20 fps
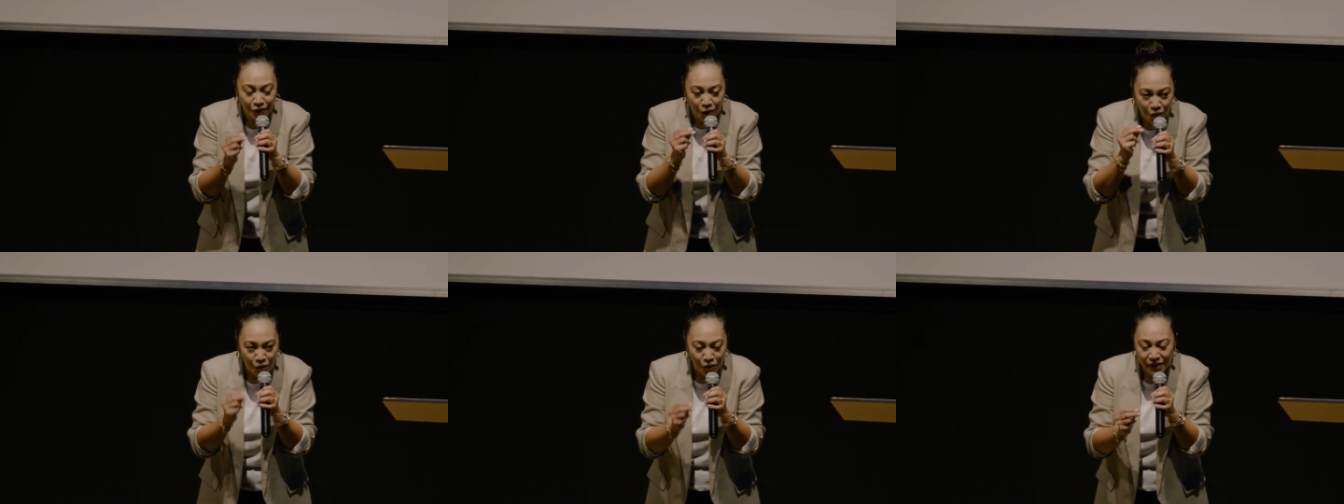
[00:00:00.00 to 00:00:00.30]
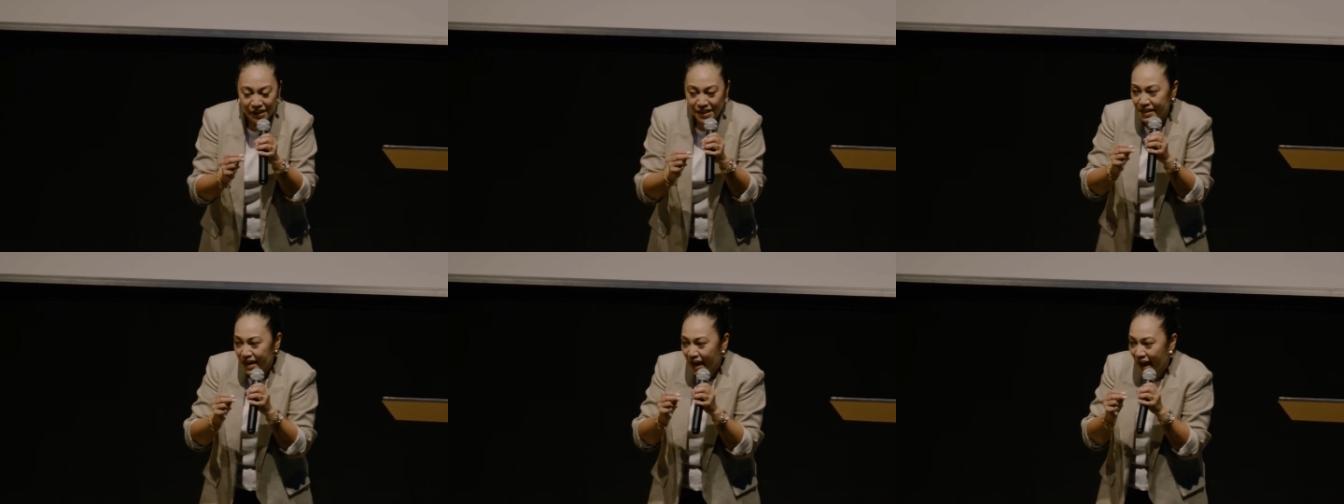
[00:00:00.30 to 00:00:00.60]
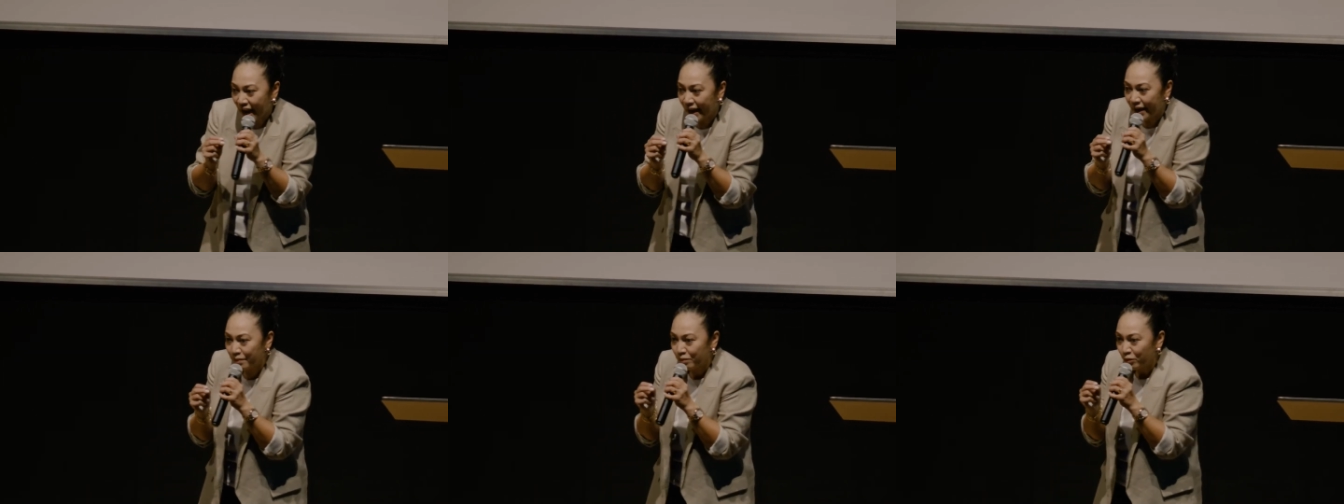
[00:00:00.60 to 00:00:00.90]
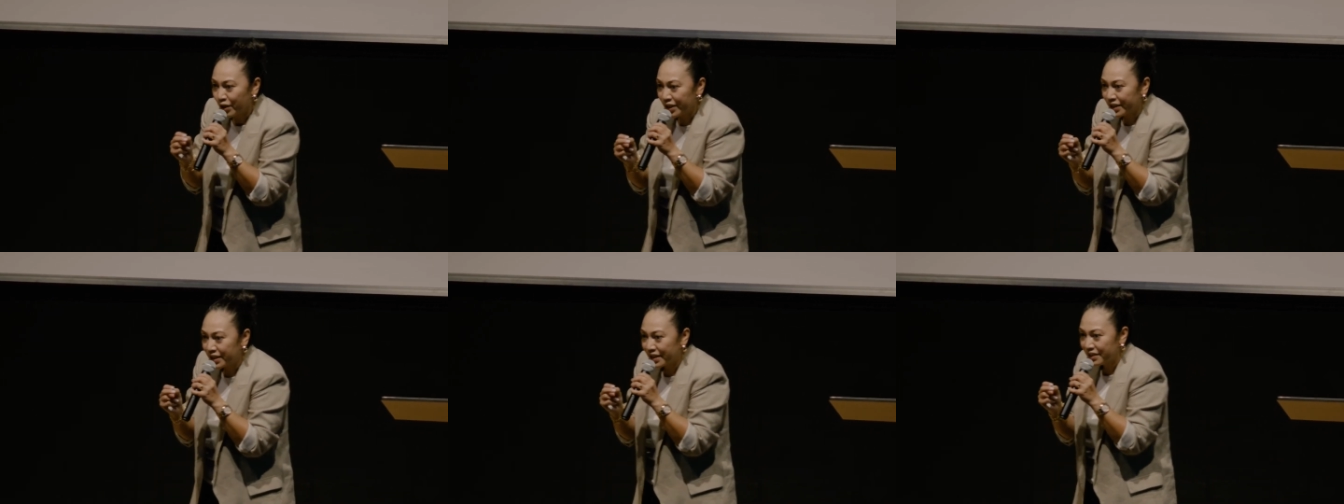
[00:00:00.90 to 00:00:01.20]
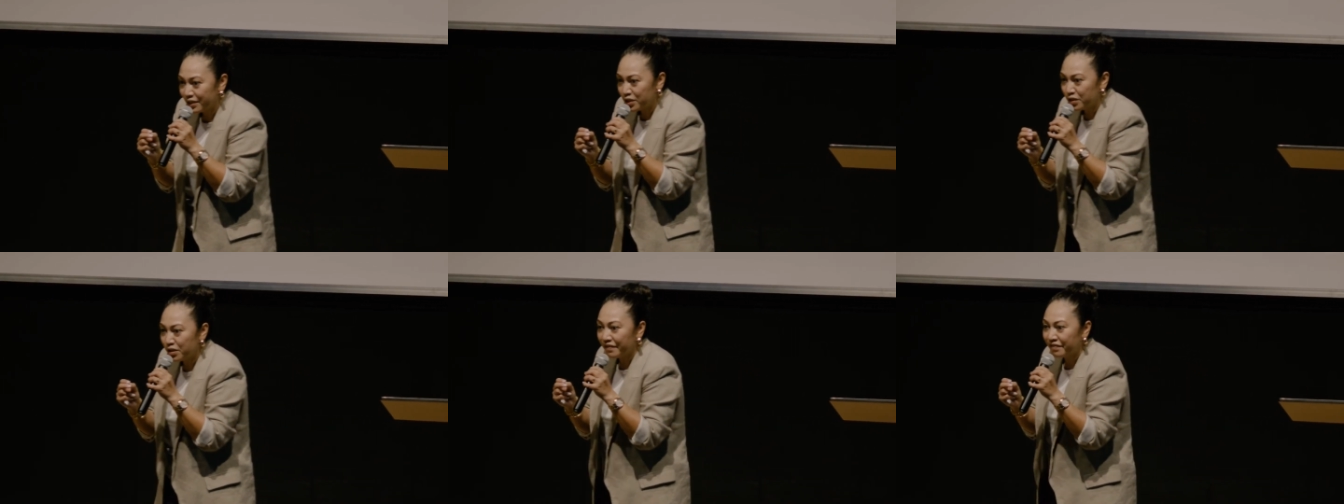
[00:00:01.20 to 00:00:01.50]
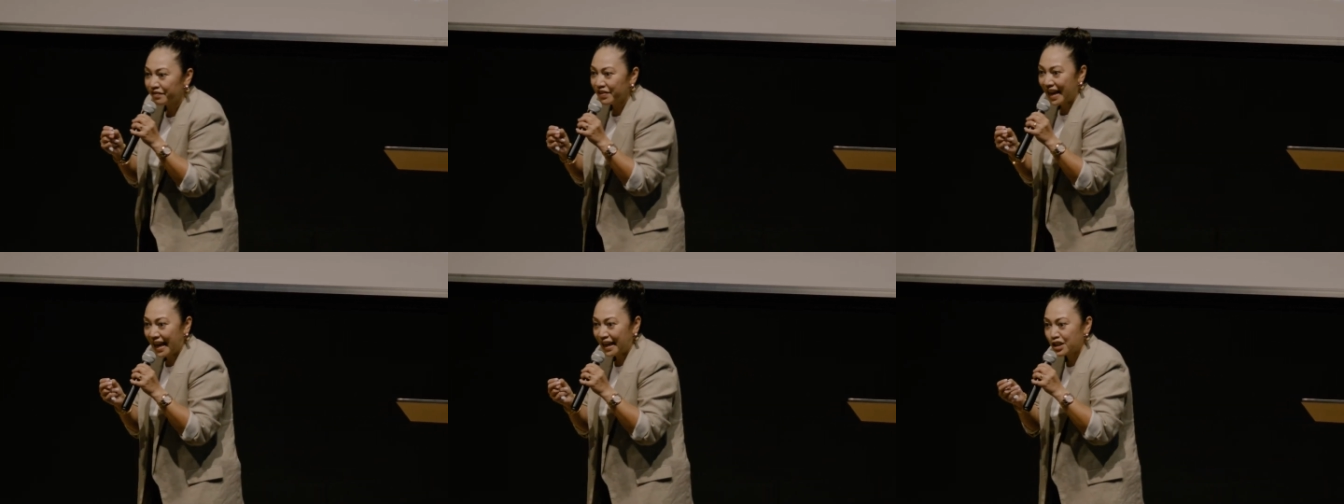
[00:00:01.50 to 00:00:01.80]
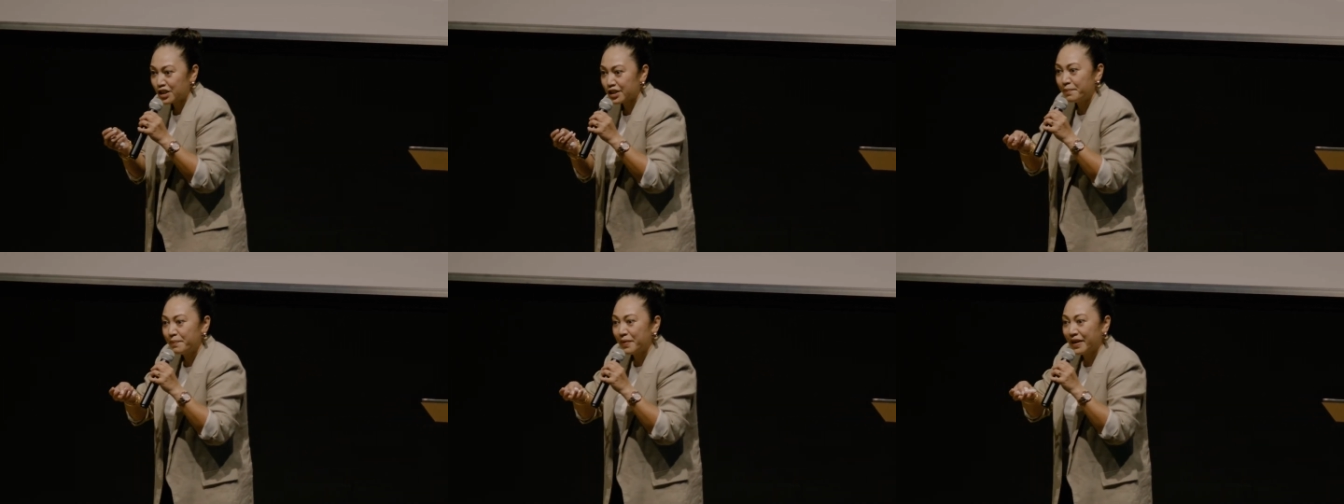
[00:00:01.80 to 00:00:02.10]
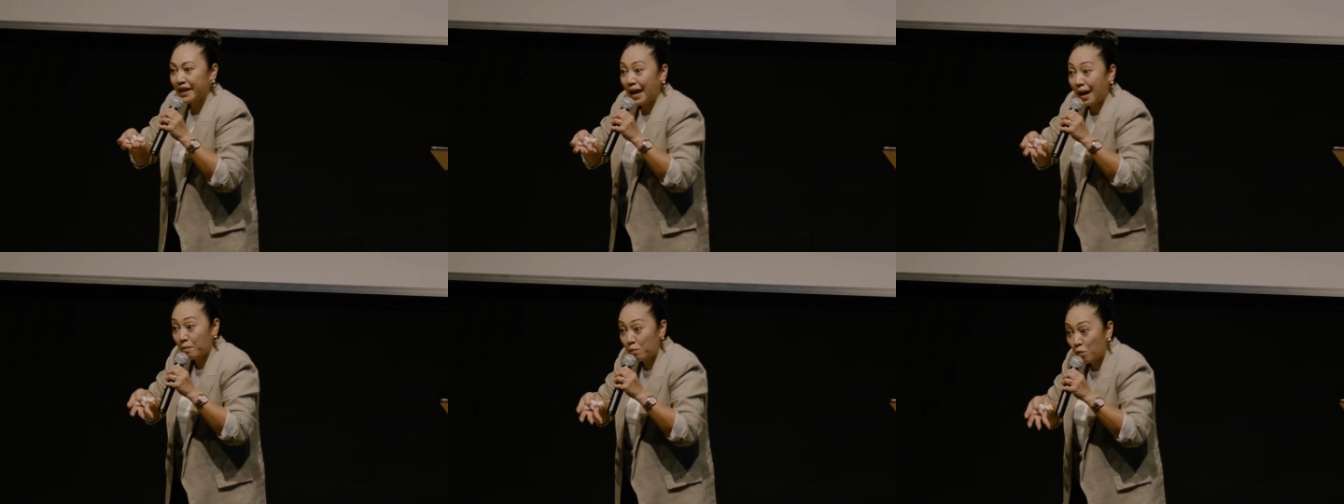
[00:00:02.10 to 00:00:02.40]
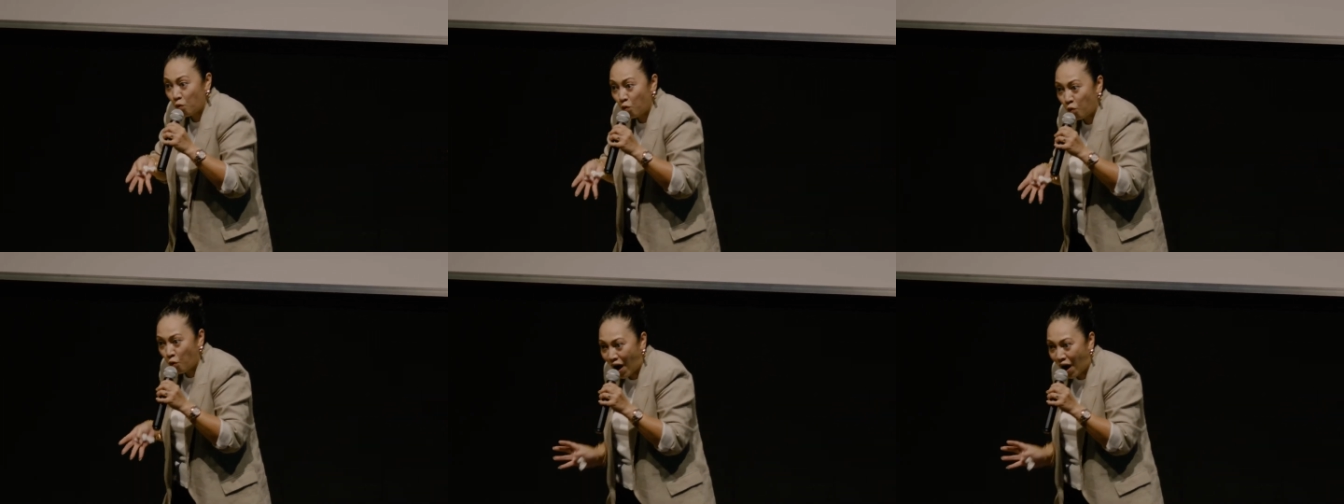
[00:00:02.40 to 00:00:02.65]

all the time whether you have actually become